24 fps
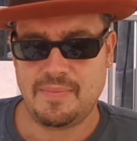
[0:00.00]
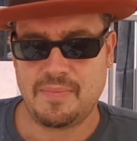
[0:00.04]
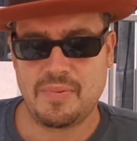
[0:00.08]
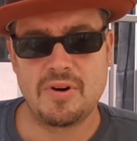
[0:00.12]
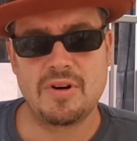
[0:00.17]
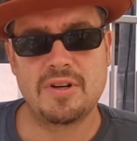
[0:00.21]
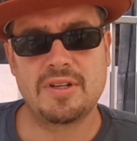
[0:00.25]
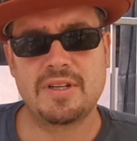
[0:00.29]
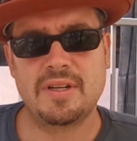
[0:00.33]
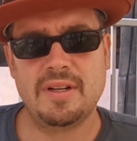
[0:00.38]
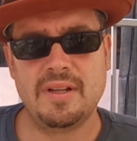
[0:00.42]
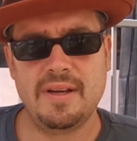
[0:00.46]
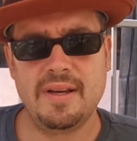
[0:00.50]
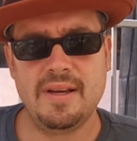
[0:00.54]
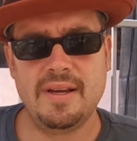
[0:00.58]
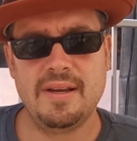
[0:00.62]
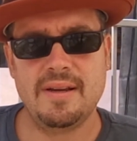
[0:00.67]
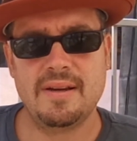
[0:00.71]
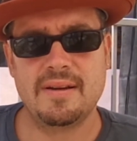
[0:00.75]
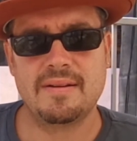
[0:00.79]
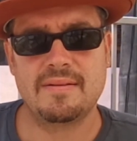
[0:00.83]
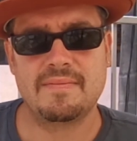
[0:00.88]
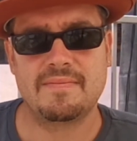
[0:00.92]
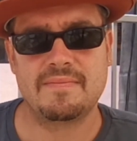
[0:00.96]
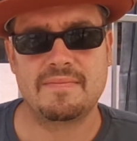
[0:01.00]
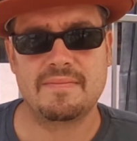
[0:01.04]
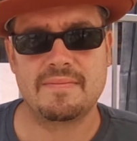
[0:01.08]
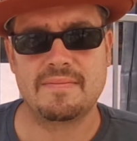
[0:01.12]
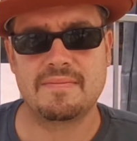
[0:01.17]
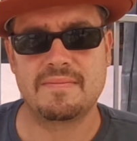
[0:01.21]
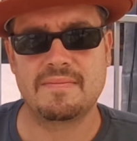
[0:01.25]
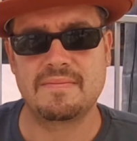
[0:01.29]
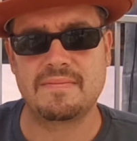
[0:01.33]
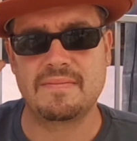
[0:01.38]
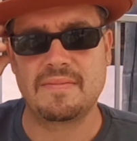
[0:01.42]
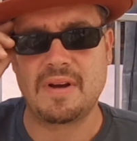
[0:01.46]
personally,
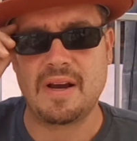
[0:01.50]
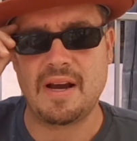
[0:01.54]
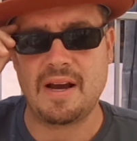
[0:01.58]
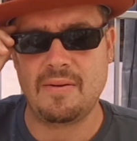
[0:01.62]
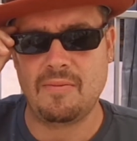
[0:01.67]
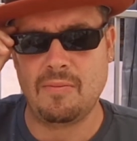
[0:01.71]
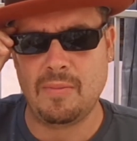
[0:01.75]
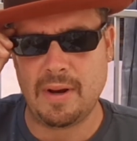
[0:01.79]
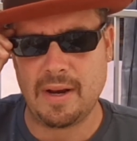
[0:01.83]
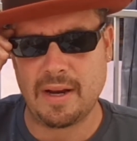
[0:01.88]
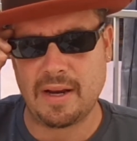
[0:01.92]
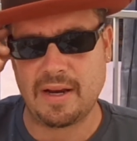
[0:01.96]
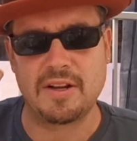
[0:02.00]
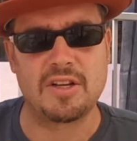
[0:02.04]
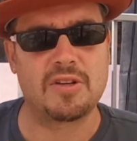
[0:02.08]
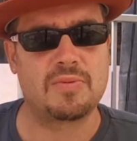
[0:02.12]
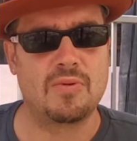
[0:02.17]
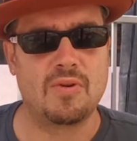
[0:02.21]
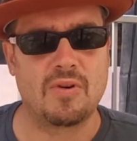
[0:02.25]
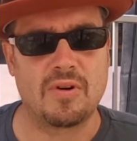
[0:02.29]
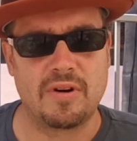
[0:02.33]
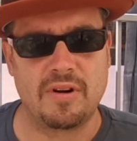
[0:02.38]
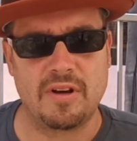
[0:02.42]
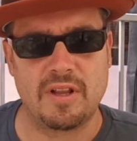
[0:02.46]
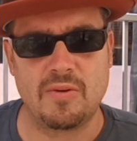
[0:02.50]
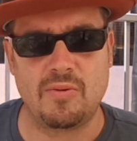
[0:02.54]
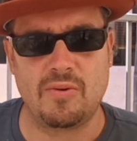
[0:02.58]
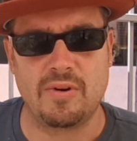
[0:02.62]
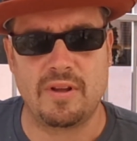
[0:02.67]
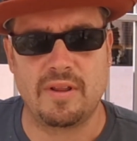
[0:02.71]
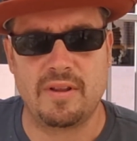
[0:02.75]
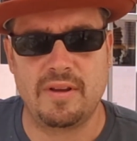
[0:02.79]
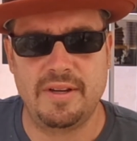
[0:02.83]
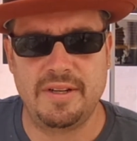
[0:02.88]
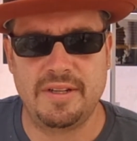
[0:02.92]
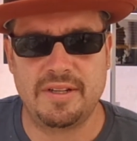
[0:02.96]
I'm not going to smoke another one
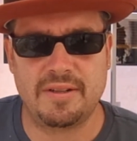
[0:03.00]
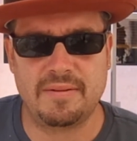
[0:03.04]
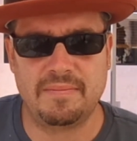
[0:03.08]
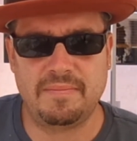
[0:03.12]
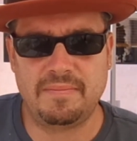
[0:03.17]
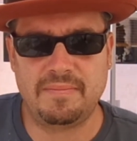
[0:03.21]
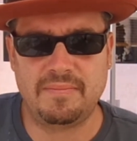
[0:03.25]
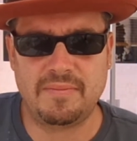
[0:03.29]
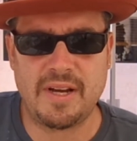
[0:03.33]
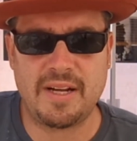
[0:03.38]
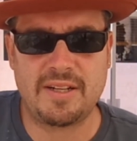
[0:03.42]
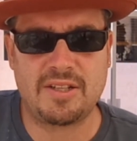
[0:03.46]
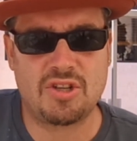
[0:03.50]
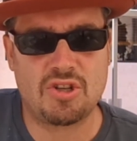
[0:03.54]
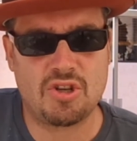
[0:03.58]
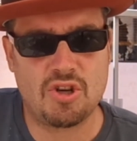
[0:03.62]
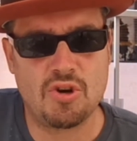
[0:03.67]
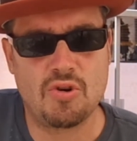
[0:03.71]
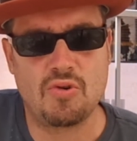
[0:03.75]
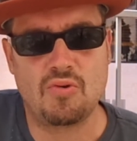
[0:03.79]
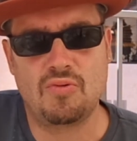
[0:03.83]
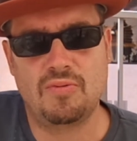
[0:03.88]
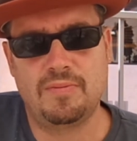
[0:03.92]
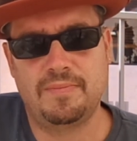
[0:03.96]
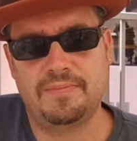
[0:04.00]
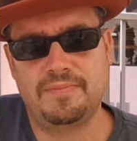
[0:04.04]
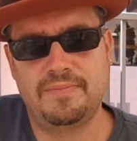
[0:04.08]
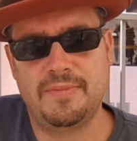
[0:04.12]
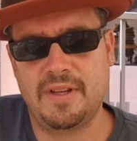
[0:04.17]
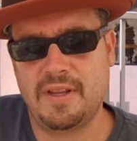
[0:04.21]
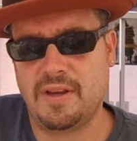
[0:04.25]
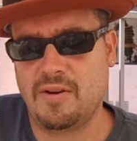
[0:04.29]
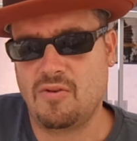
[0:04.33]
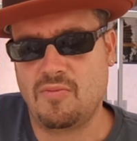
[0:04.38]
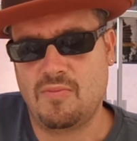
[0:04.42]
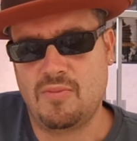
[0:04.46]
of these. That's two,
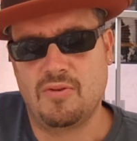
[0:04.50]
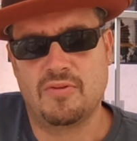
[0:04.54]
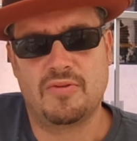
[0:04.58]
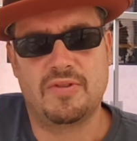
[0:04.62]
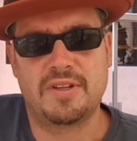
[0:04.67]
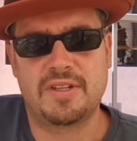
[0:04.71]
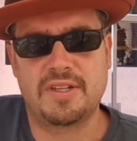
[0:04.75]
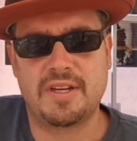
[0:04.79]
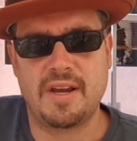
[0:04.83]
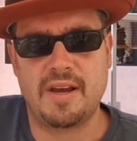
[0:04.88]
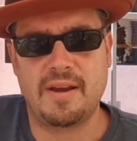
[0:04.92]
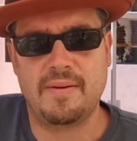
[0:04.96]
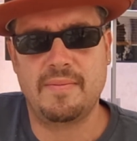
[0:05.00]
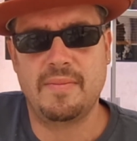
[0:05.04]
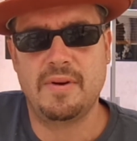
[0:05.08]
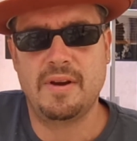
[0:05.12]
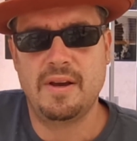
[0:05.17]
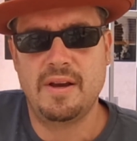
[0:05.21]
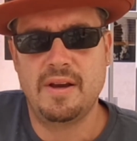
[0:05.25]
and they were both the same.